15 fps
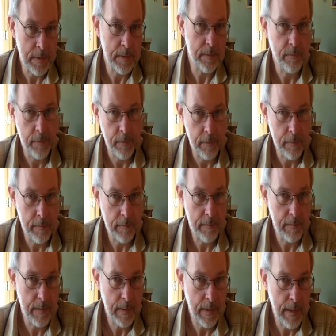To Friends of the
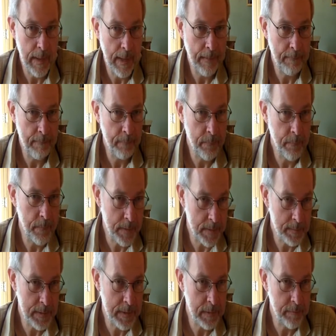Earth,
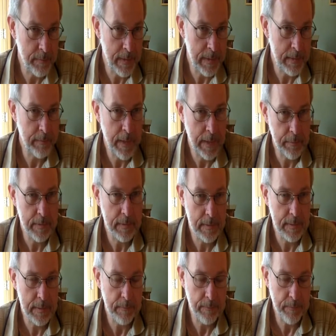specifically
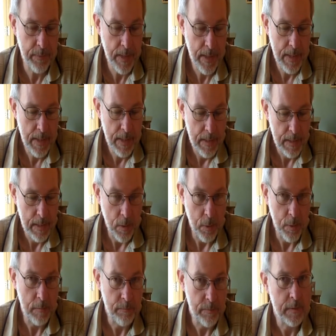various
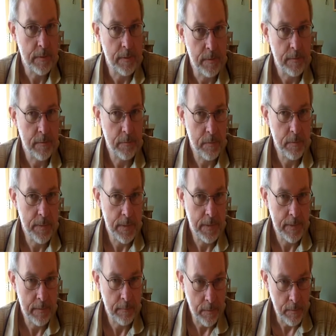local Friends of the Earth groups
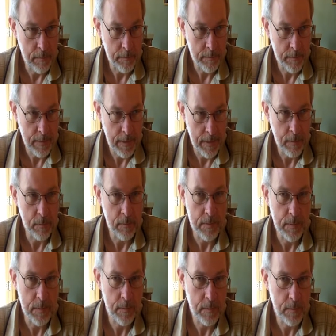are involved, and
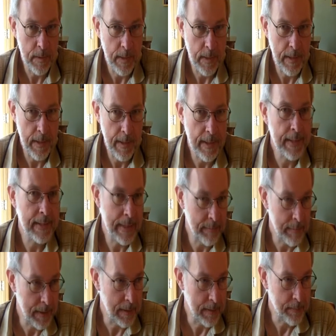also
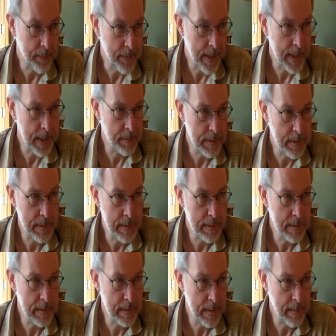academic
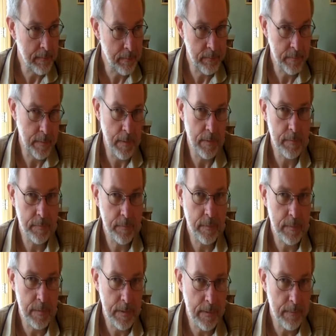expertise. We've
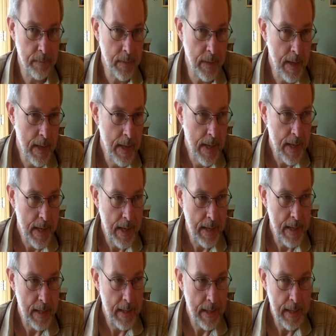got
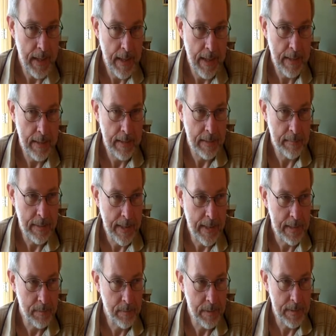academic
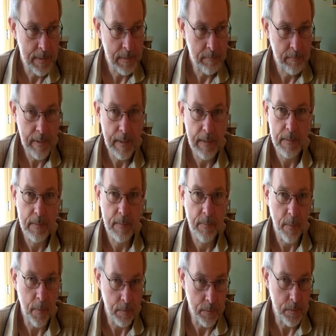experts in the field
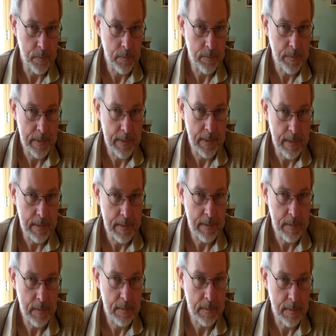on board basically,
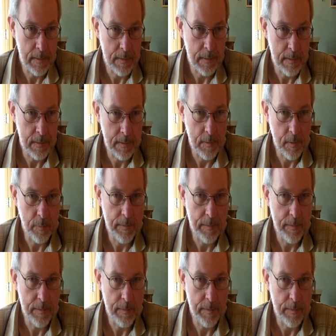so it's a